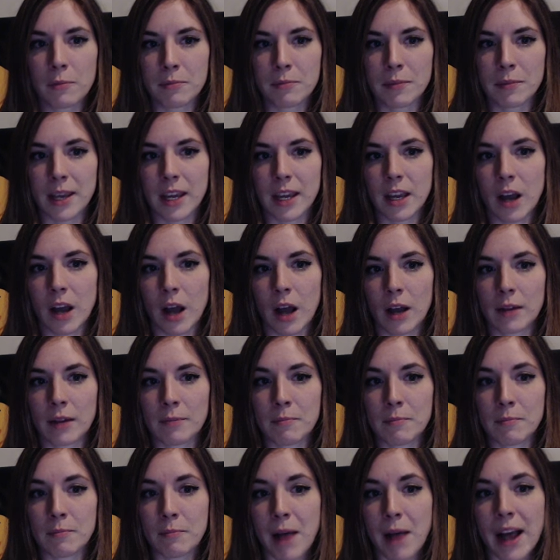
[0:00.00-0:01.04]
me on
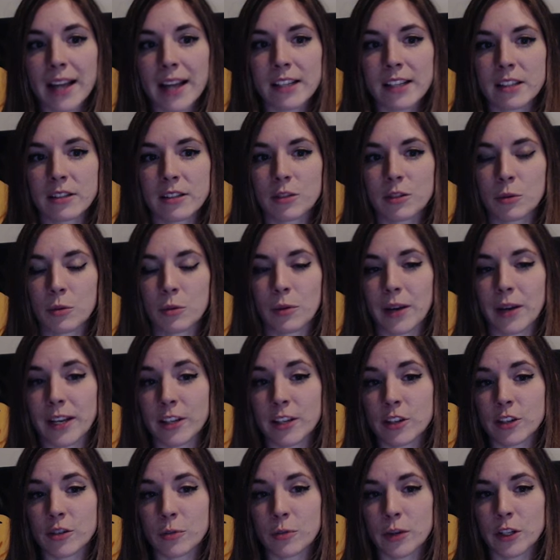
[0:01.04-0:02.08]
my
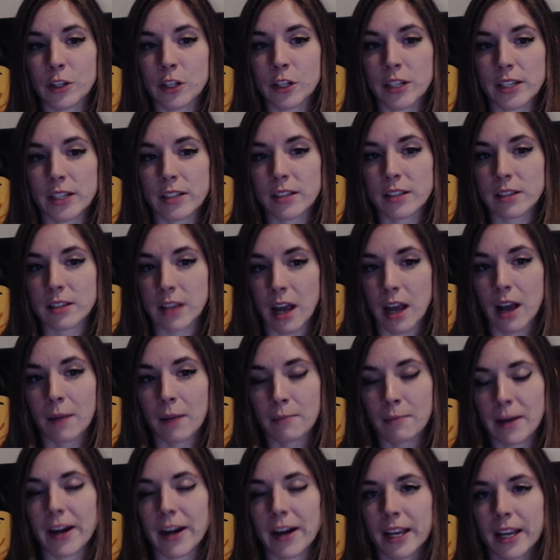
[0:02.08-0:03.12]
Twitch, which is
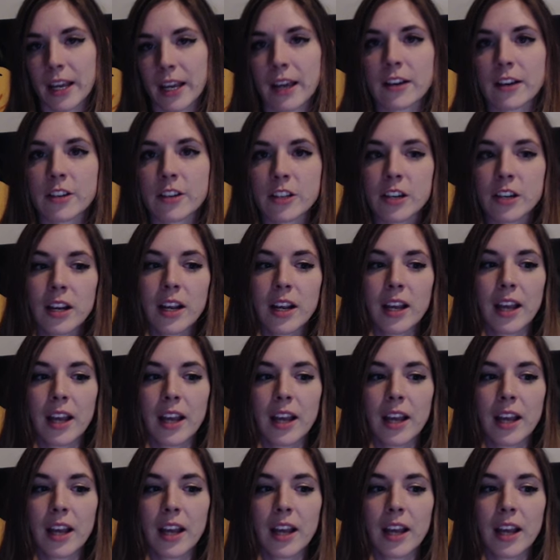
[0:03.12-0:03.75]
Mary Kish,